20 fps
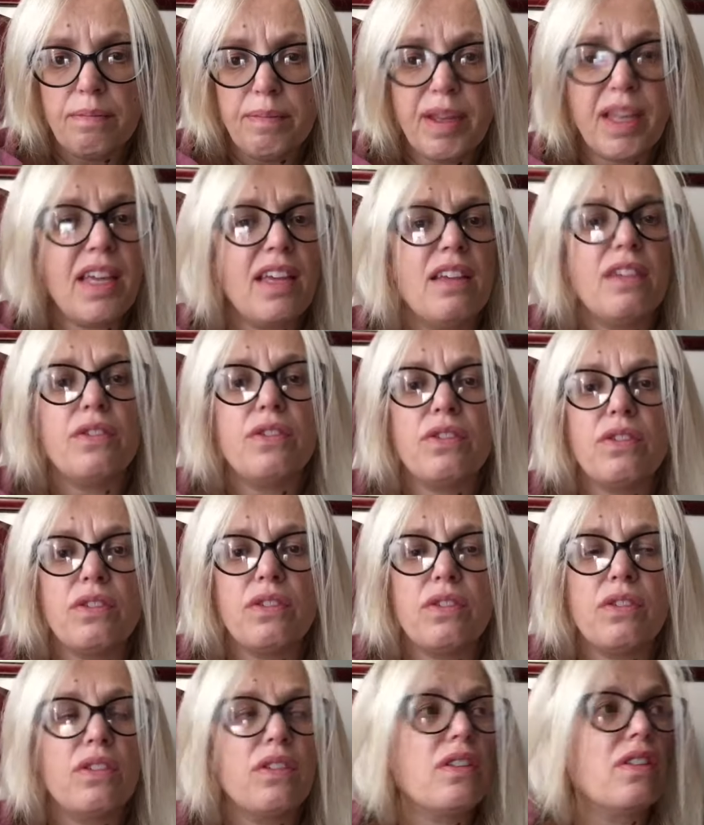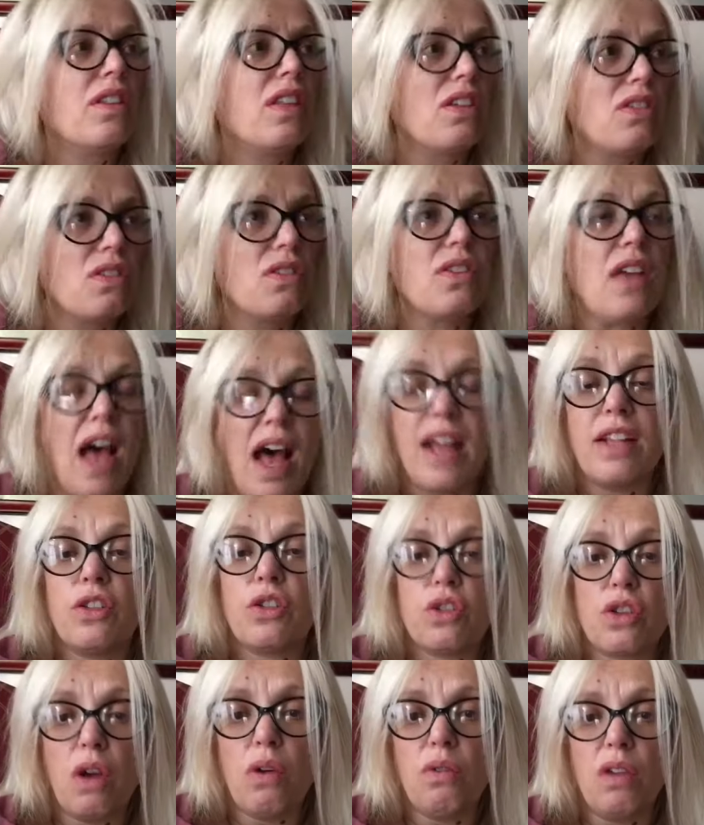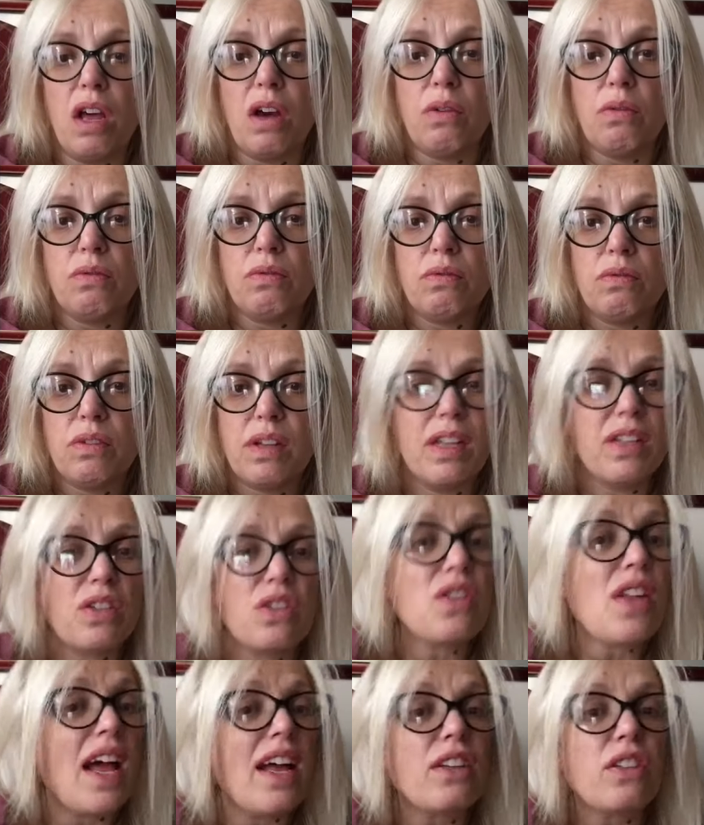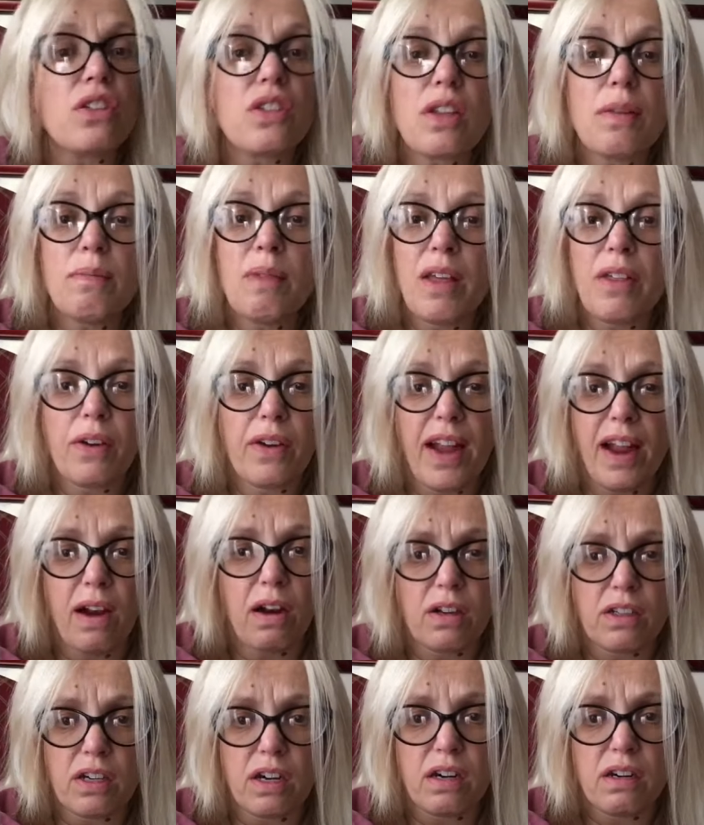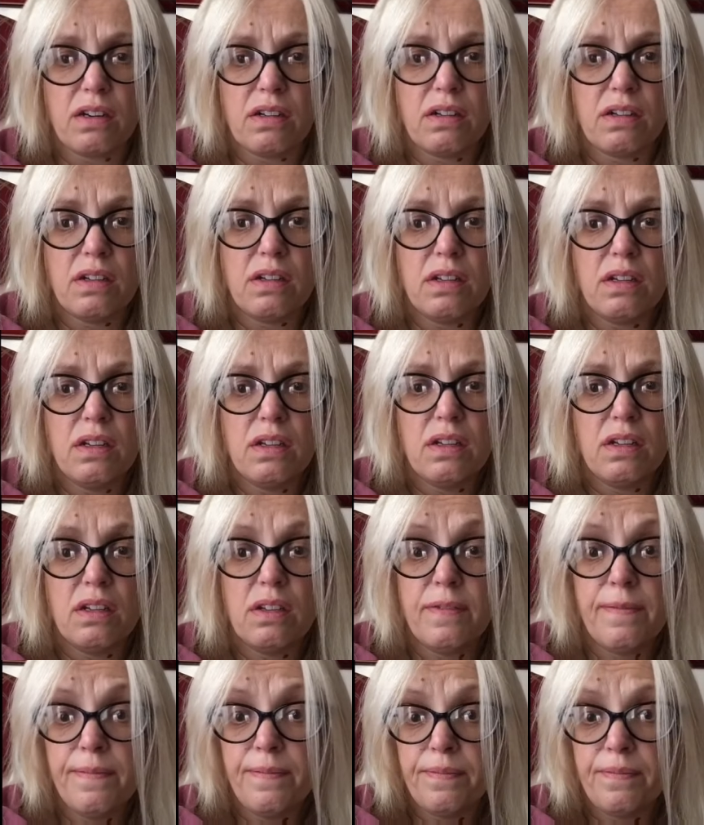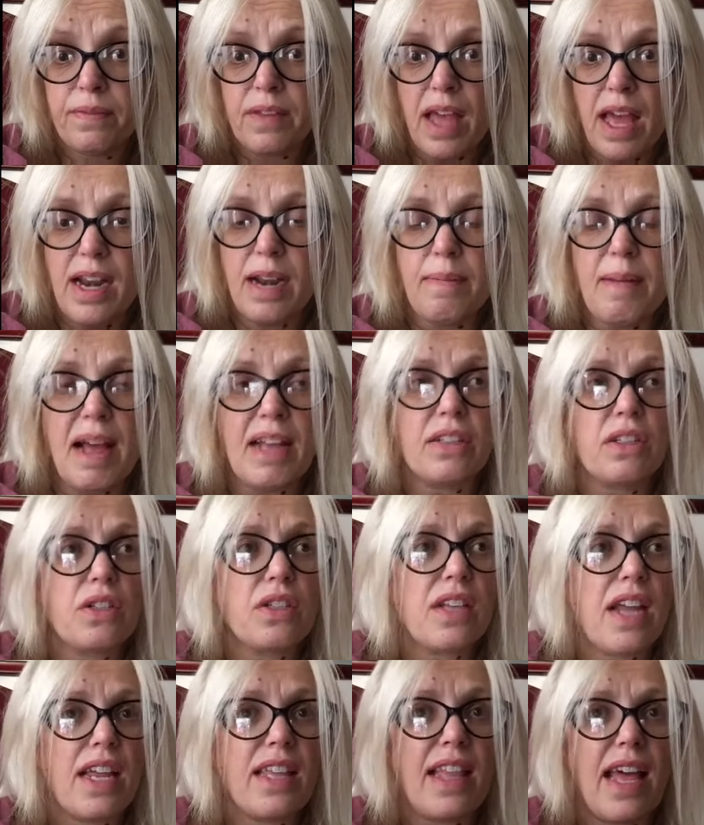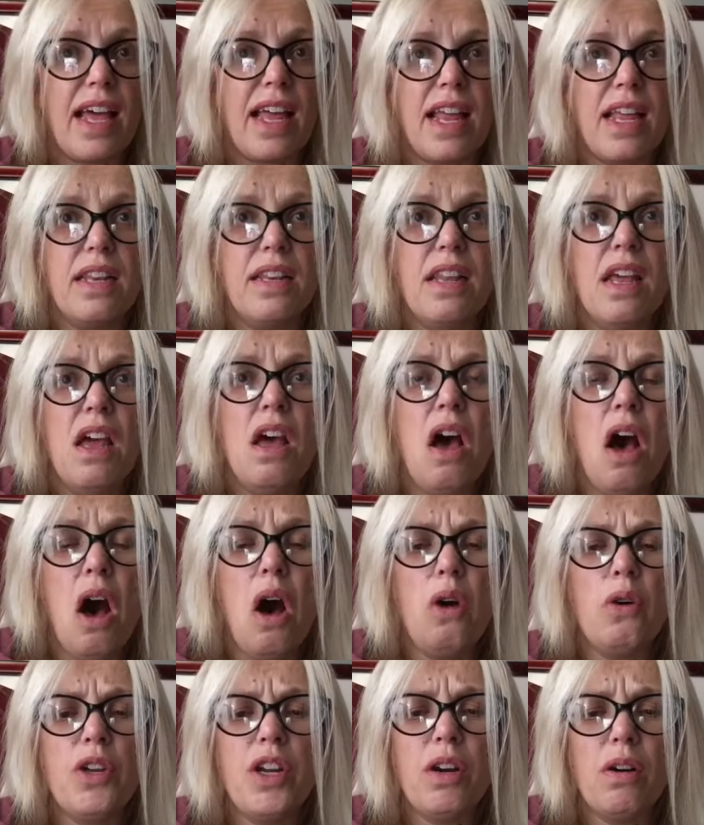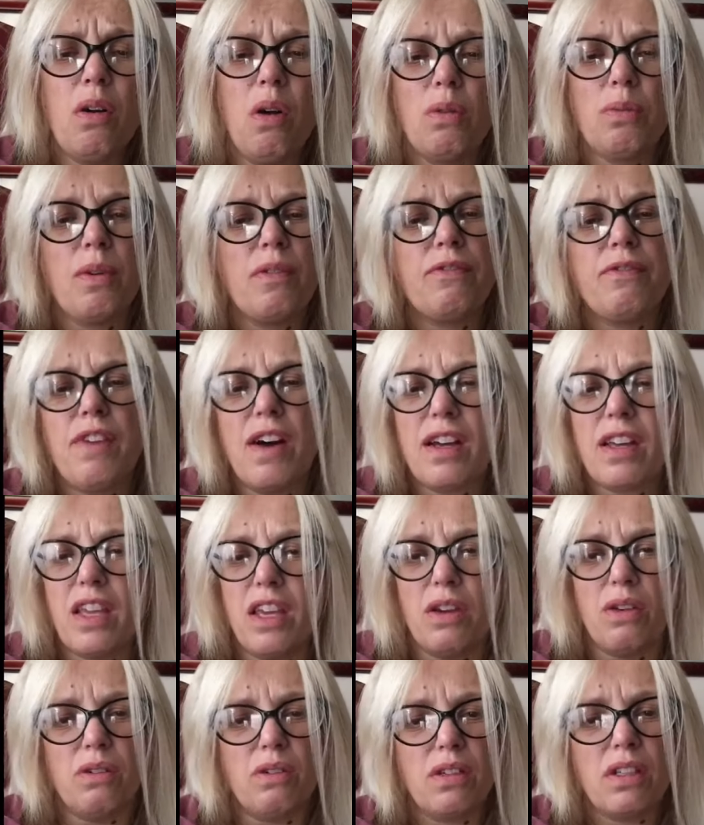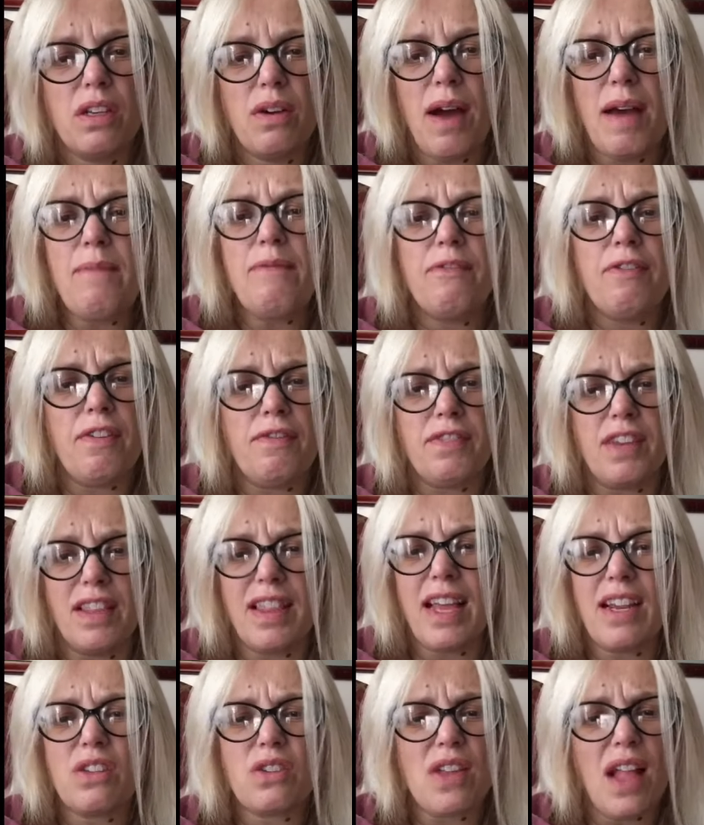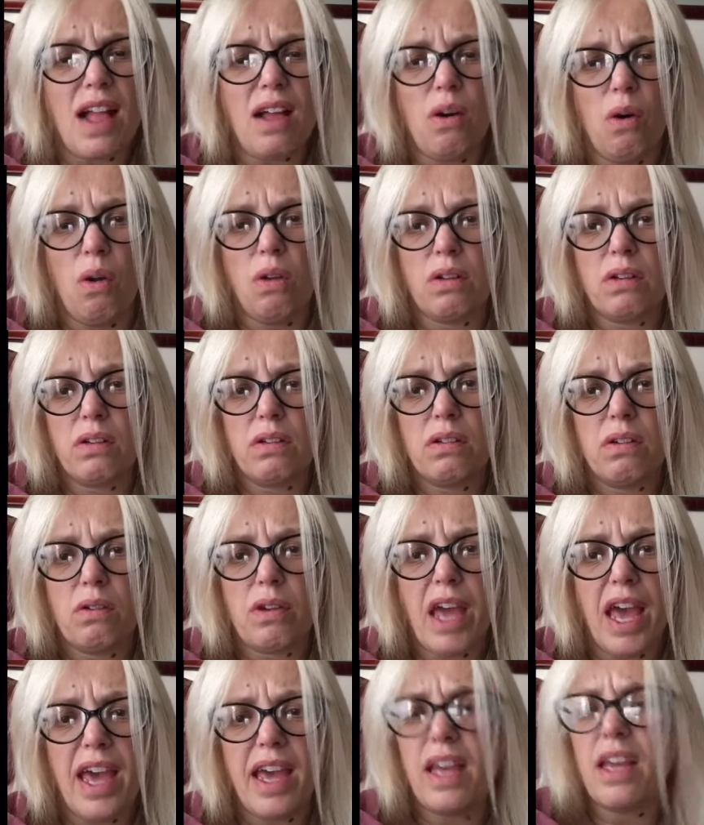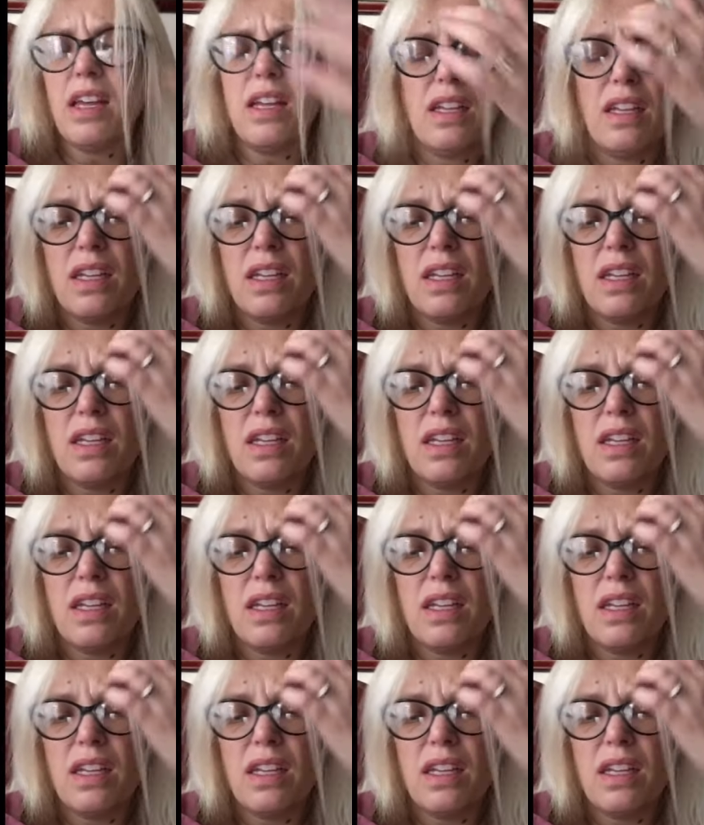Because this is Han Solo. This is not just some mother character. And I'm not just saying that and oh you're old, well fuck you. You know, I'm 50. That is not old, okay?